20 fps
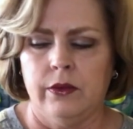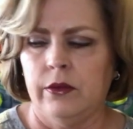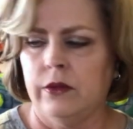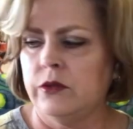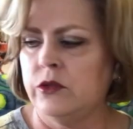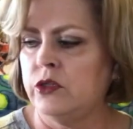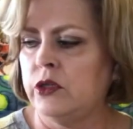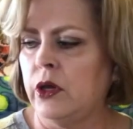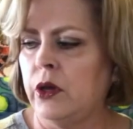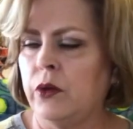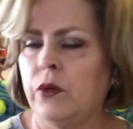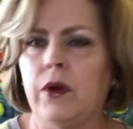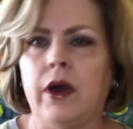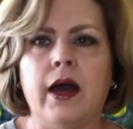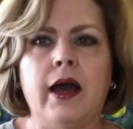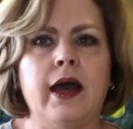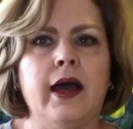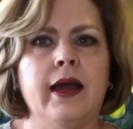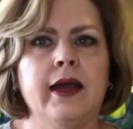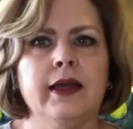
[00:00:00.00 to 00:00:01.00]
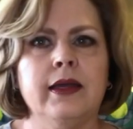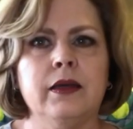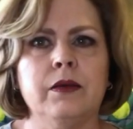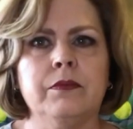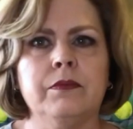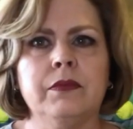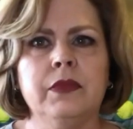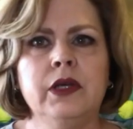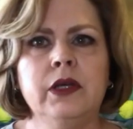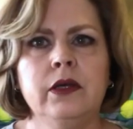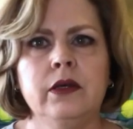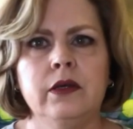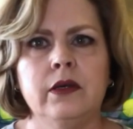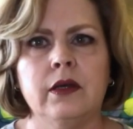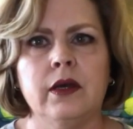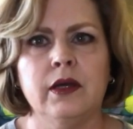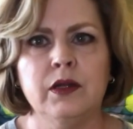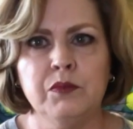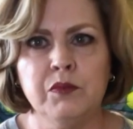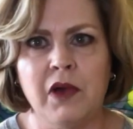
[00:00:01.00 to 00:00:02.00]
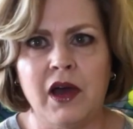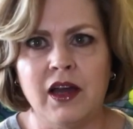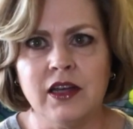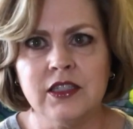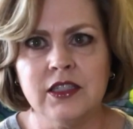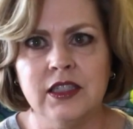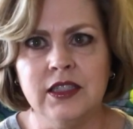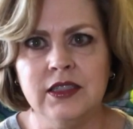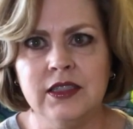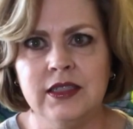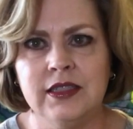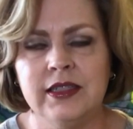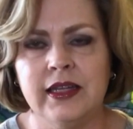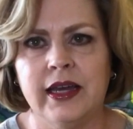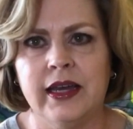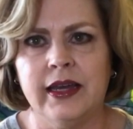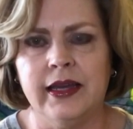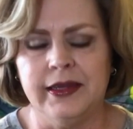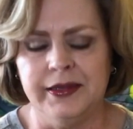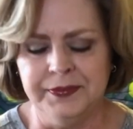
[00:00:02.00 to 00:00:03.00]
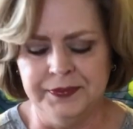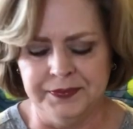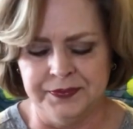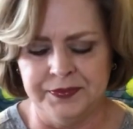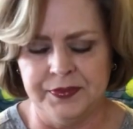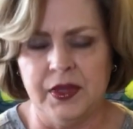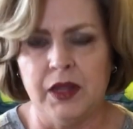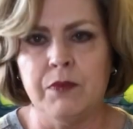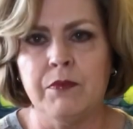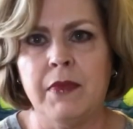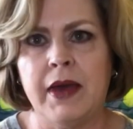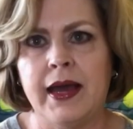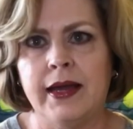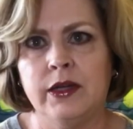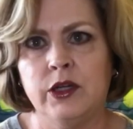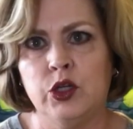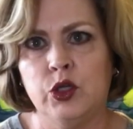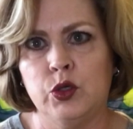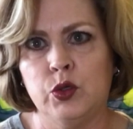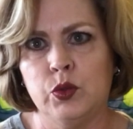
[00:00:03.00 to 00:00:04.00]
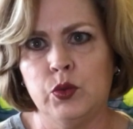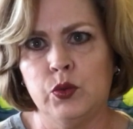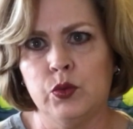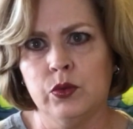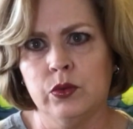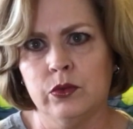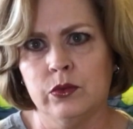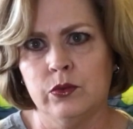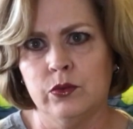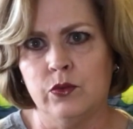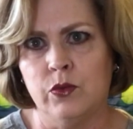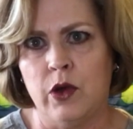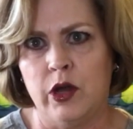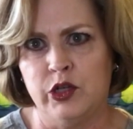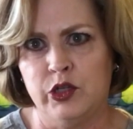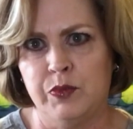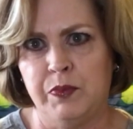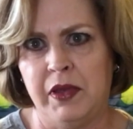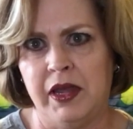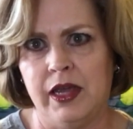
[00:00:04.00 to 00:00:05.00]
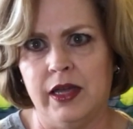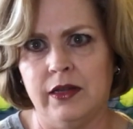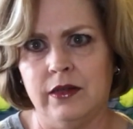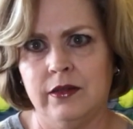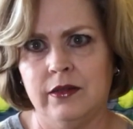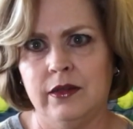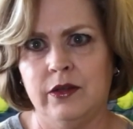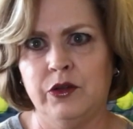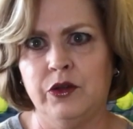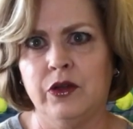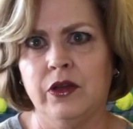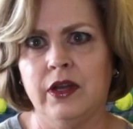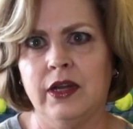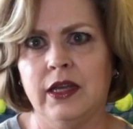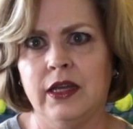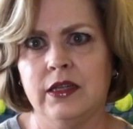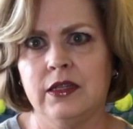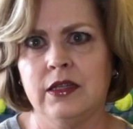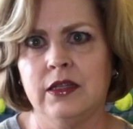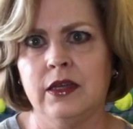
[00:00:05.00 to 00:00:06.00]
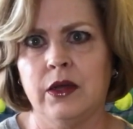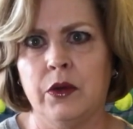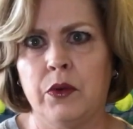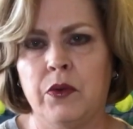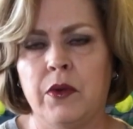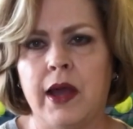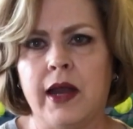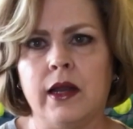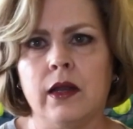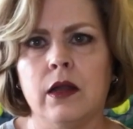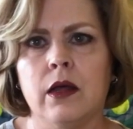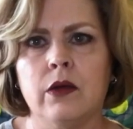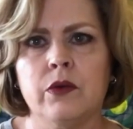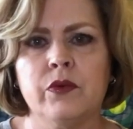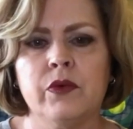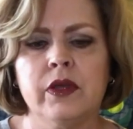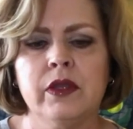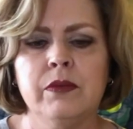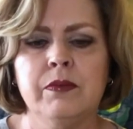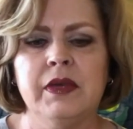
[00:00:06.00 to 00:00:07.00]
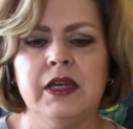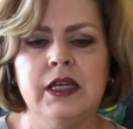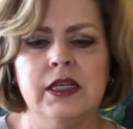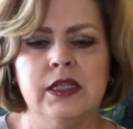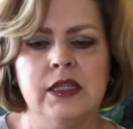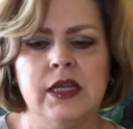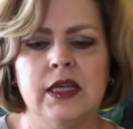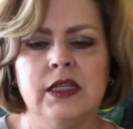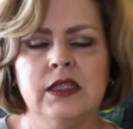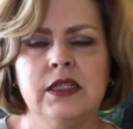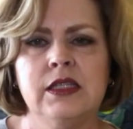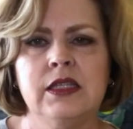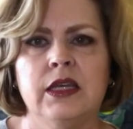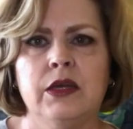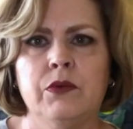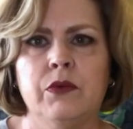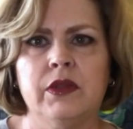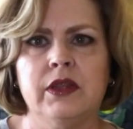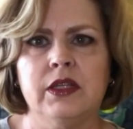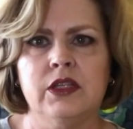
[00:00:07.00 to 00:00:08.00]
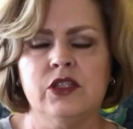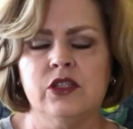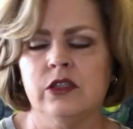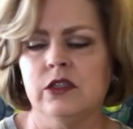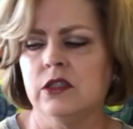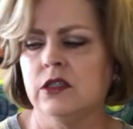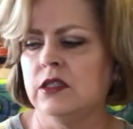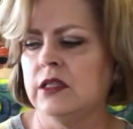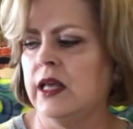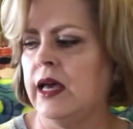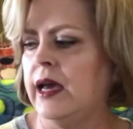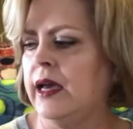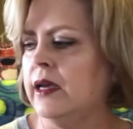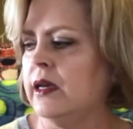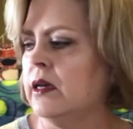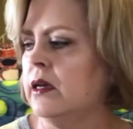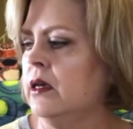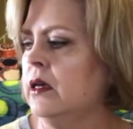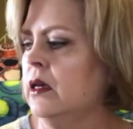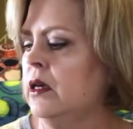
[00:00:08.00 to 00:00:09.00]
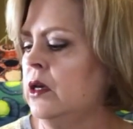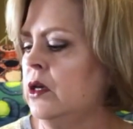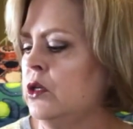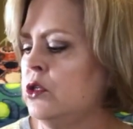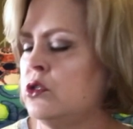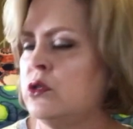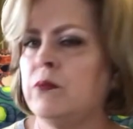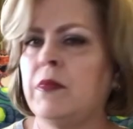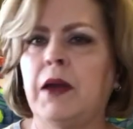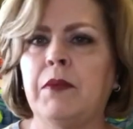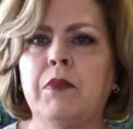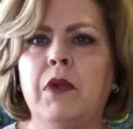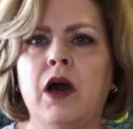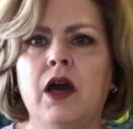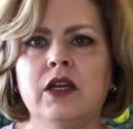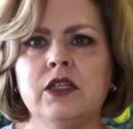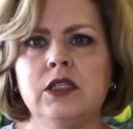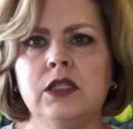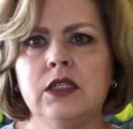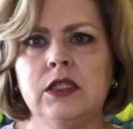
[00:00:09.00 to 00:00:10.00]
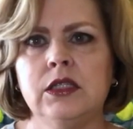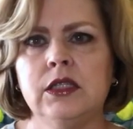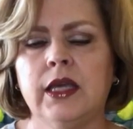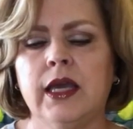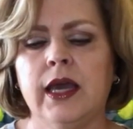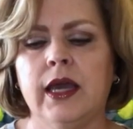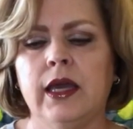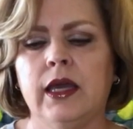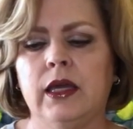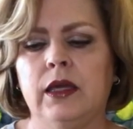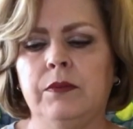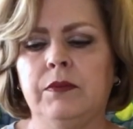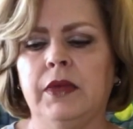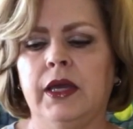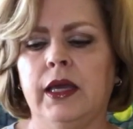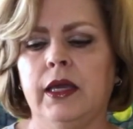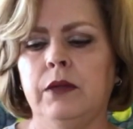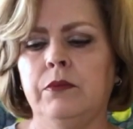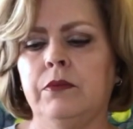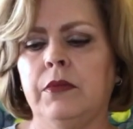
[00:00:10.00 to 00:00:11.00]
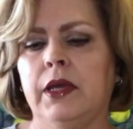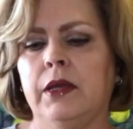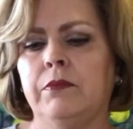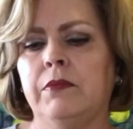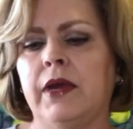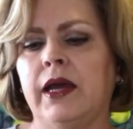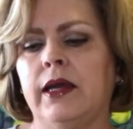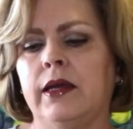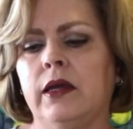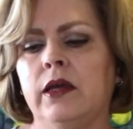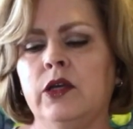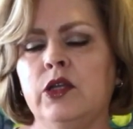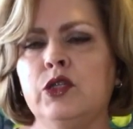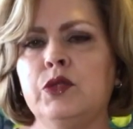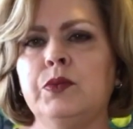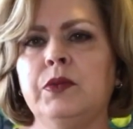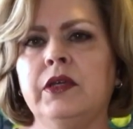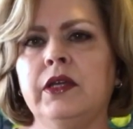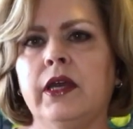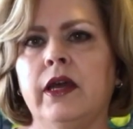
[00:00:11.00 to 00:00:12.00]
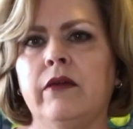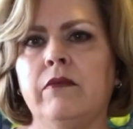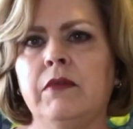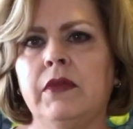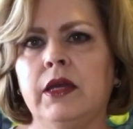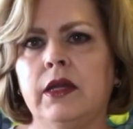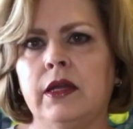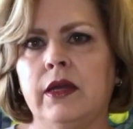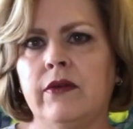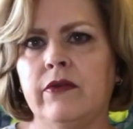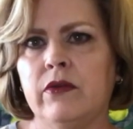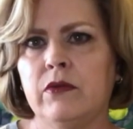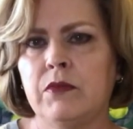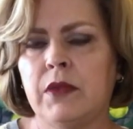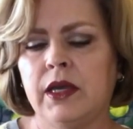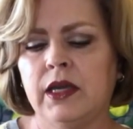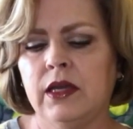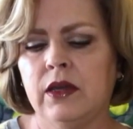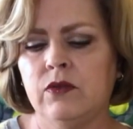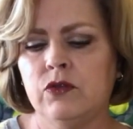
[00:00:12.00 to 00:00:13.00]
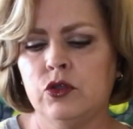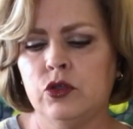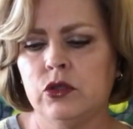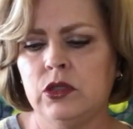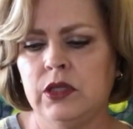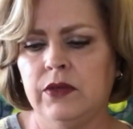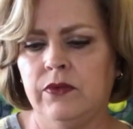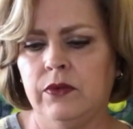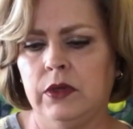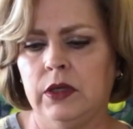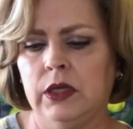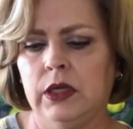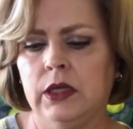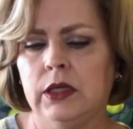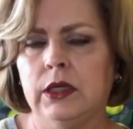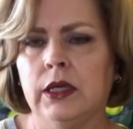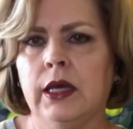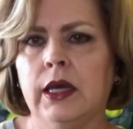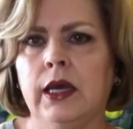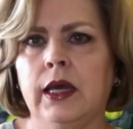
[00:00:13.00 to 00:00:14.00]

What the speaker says: So I am unboxing today my new watch band, and you're going to get to go right along with me and see what this looks like. So my boxes came, and my husband gave me enough on my gift certificate